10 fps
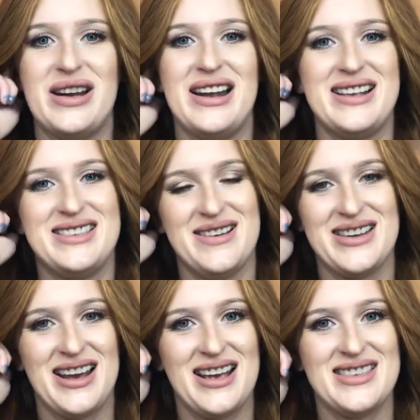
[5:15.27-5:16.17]
and I'd sell
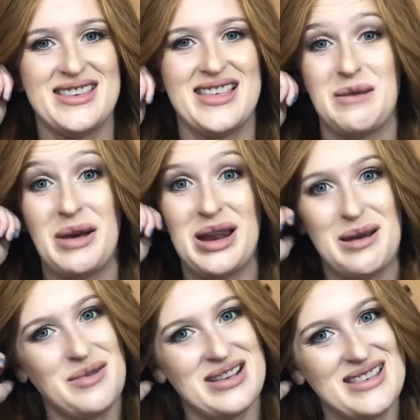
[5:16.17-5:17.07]
tickets to like my
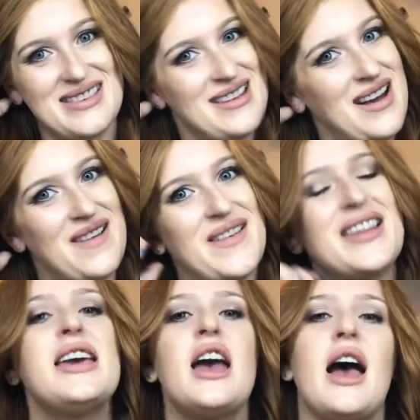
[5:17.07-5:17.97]
neighbors and stuff, and
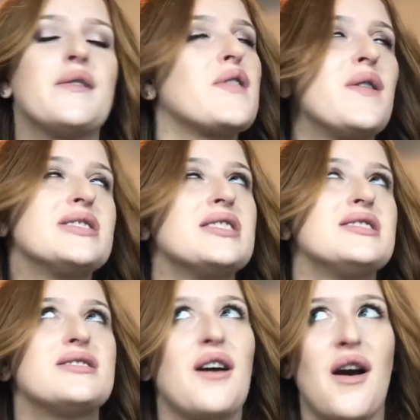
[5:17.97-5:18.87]
I was always the
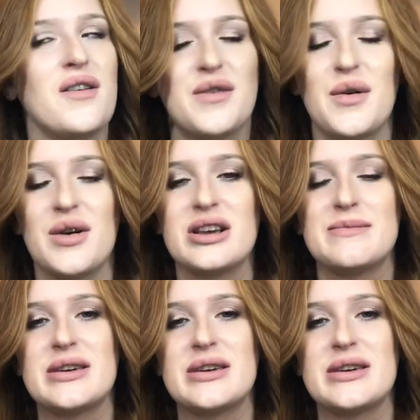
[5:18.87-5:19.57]
star, of course,